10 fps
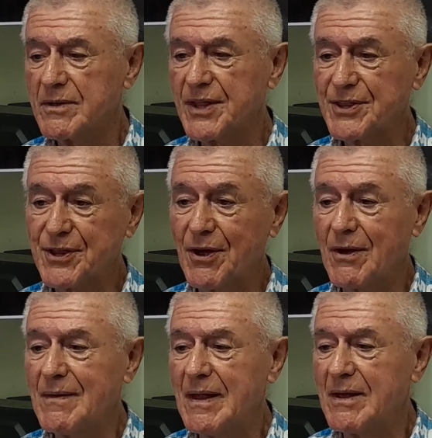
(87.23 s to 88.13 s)

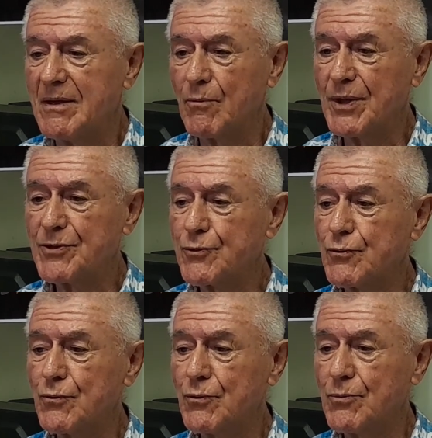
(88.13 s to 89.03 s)
that went
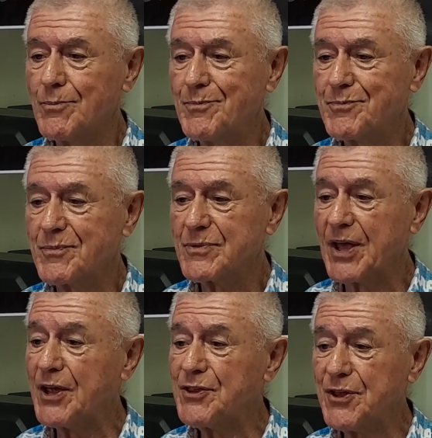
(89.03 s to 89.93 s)
to
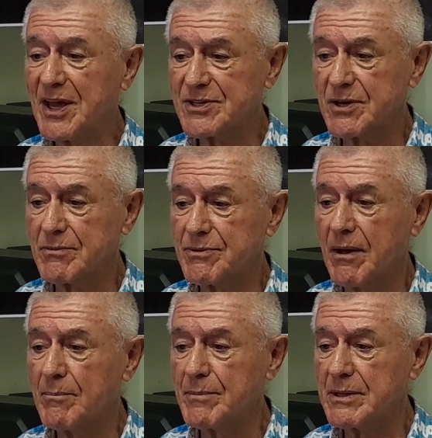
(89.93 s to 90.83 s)
Tahiti as
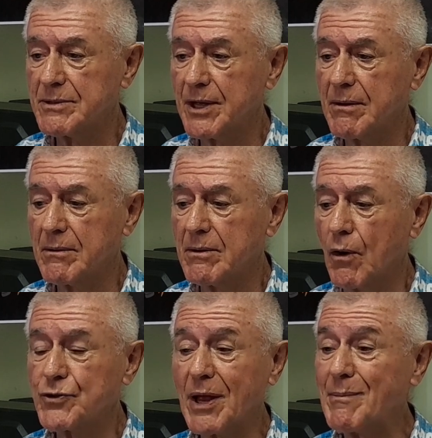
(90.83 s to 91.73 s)
their
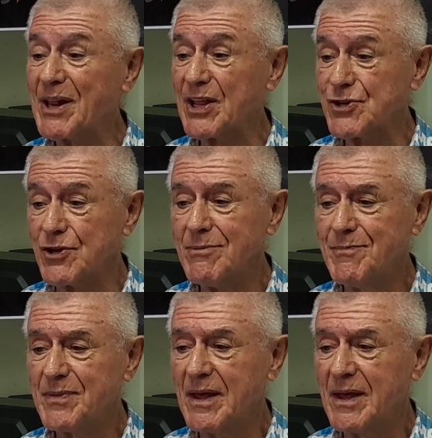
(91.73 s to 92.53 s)
hotel manager,